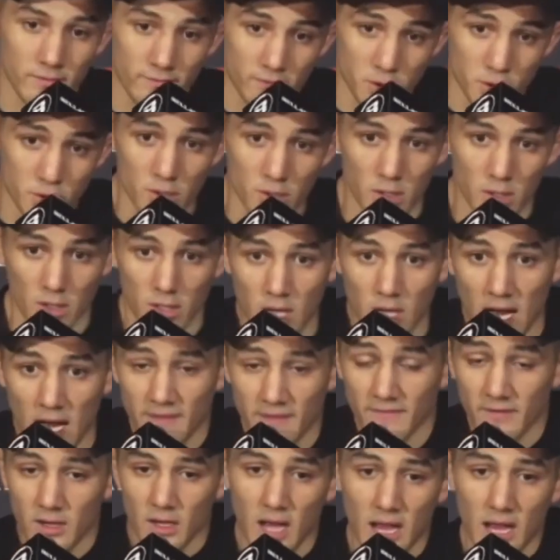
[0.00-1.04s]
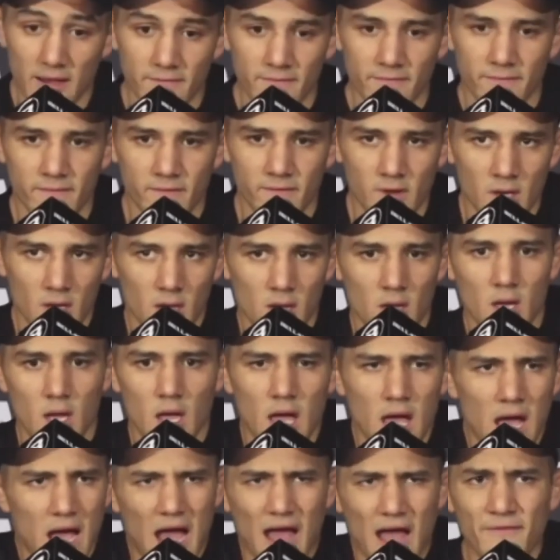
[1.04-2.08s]
sure. I
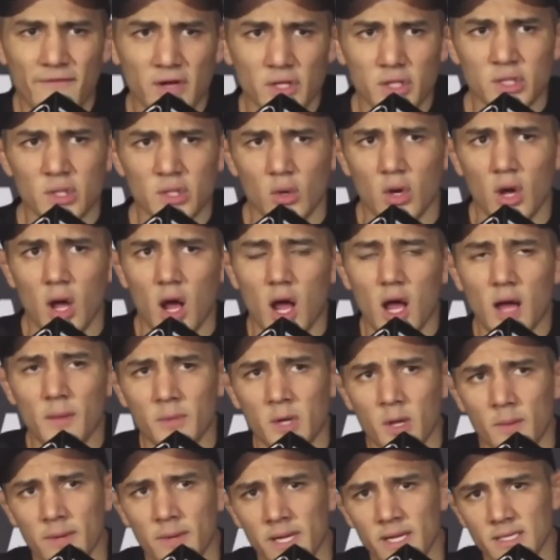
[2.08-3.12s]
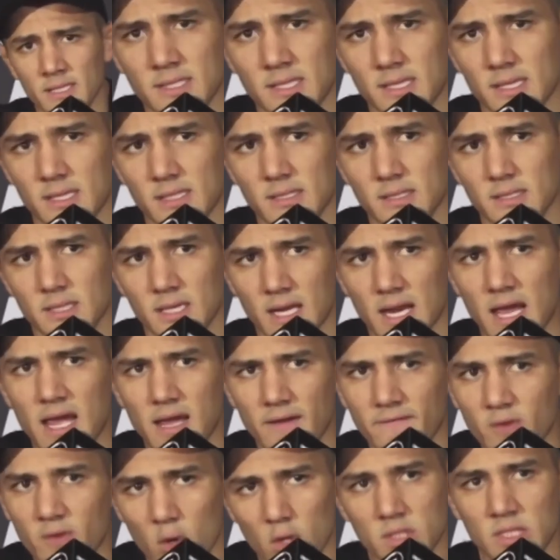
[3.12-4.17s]
felt so calm coming into today.
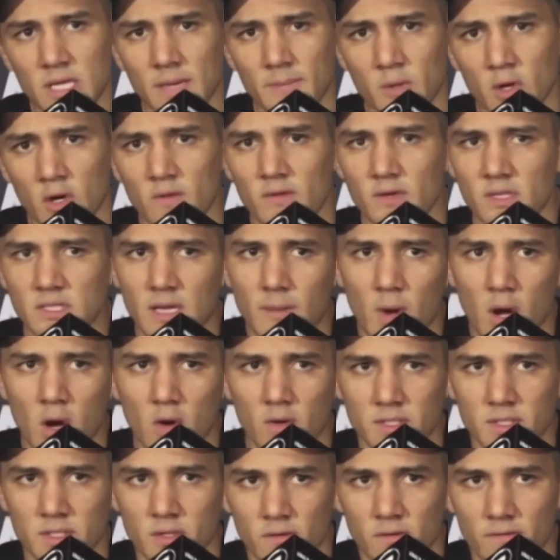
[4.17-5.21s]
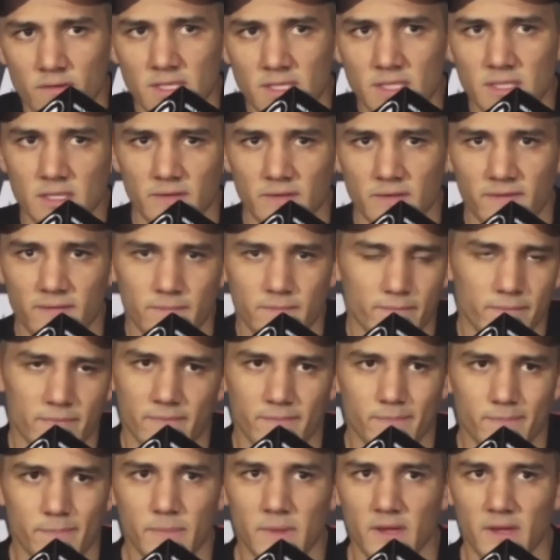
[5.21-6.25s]
Of course, I'm nervous. I'm always nervous.
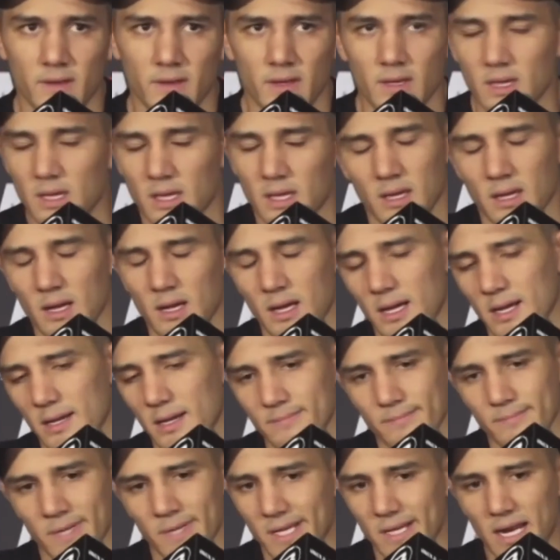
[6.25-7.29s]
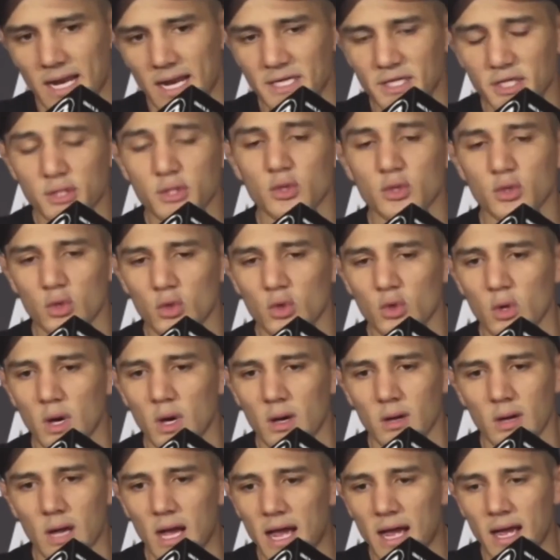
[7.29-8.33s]
But I just knew
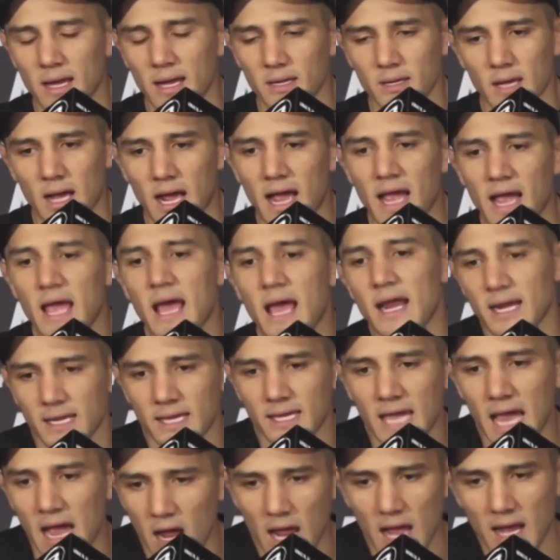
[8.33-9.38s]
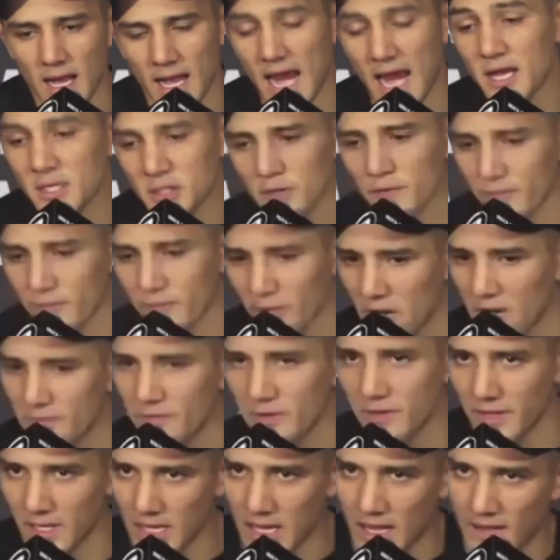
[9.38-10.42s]
I had an answer for
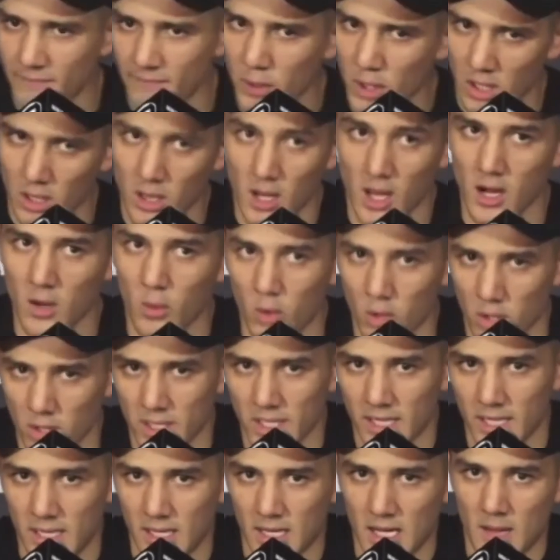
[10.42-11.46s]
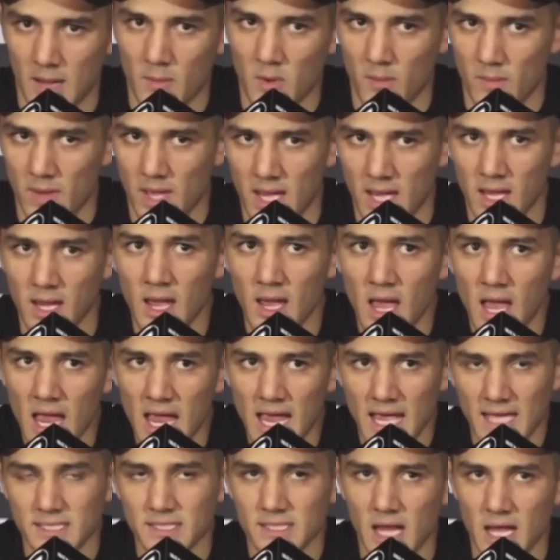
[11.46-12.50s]
everything. I put a lot of work in MMA.
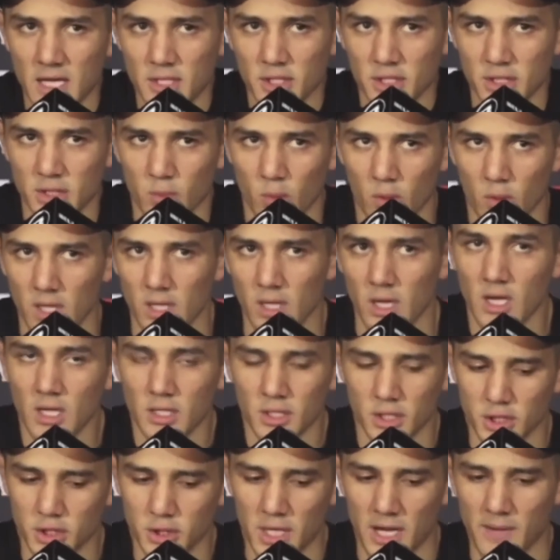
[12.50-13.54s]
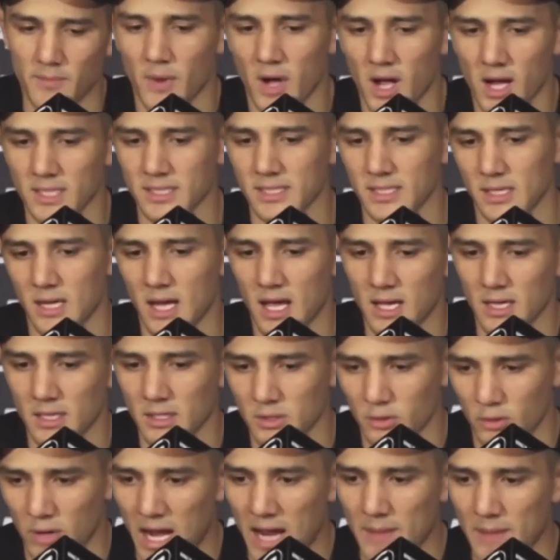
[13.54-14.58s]
It's not just one, just straight boxing, not
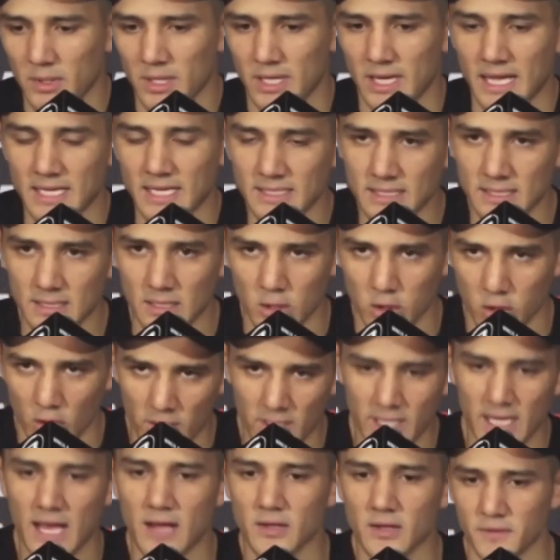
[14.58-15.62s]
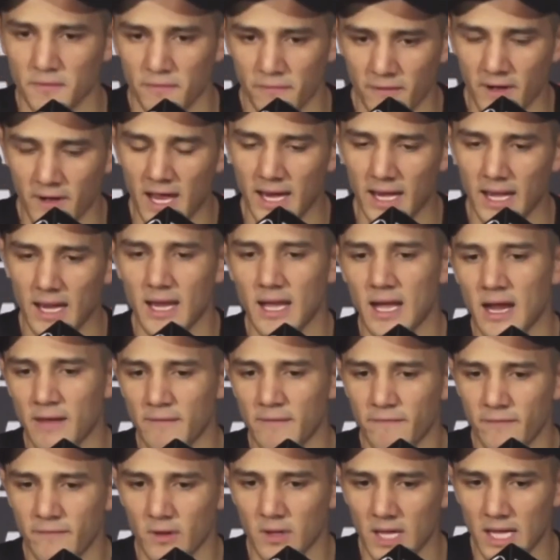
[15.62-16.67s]
grappling. It's learning how to fight. And I
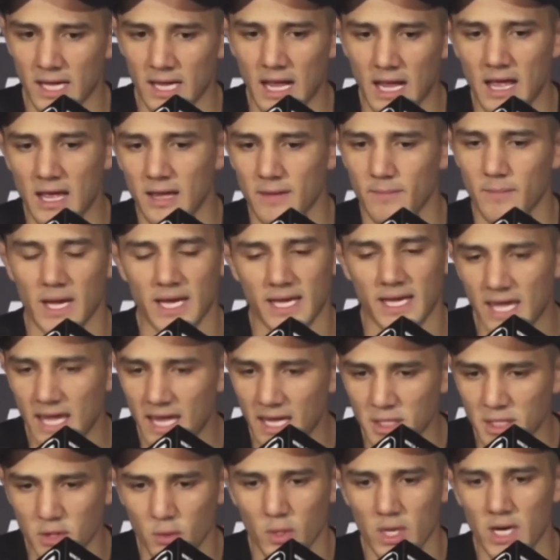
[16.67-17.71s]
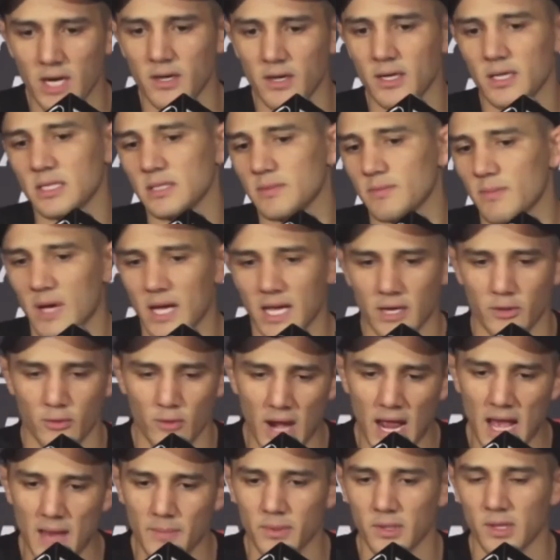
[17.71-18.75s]
feel like my cage awareness, my
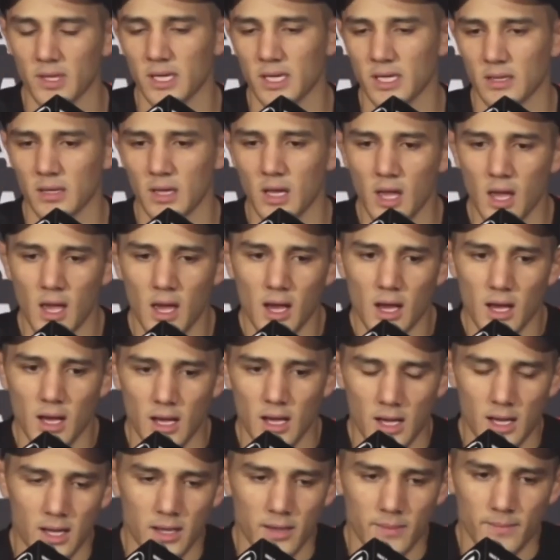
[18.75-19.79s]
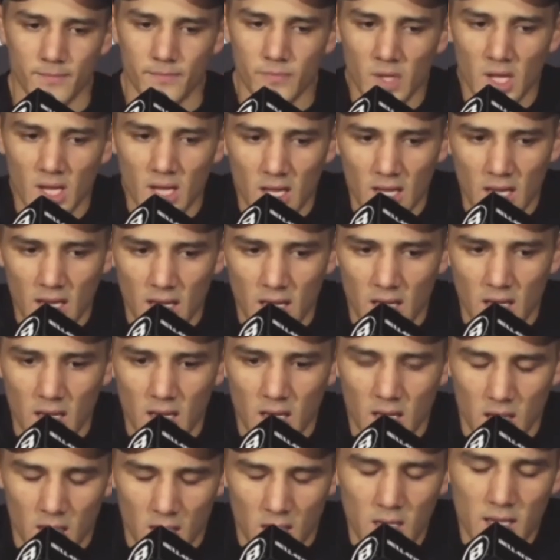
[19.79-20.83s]
grappling, it's
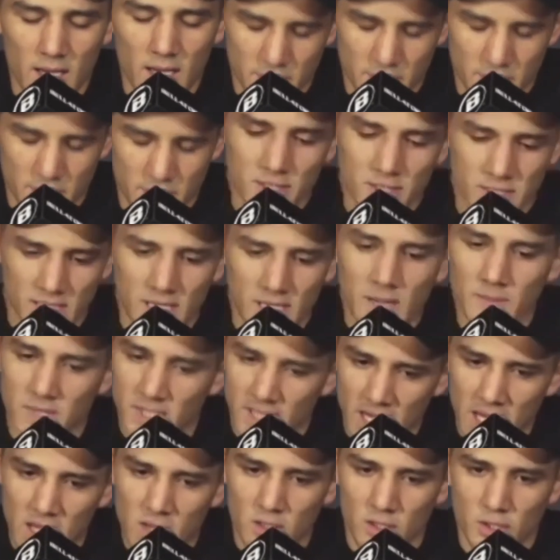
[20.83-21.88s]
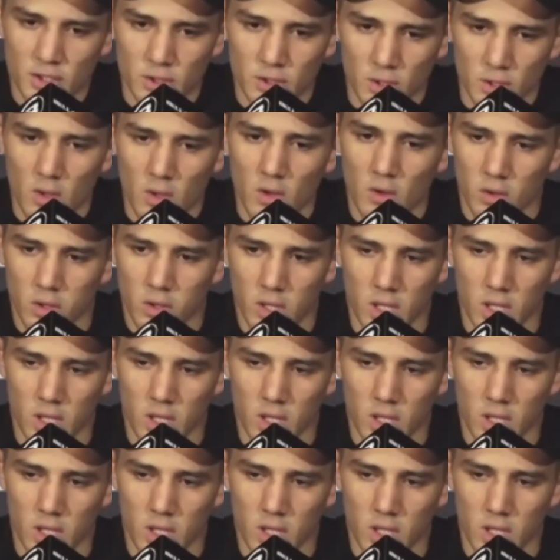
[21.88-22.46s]
starting to come together. So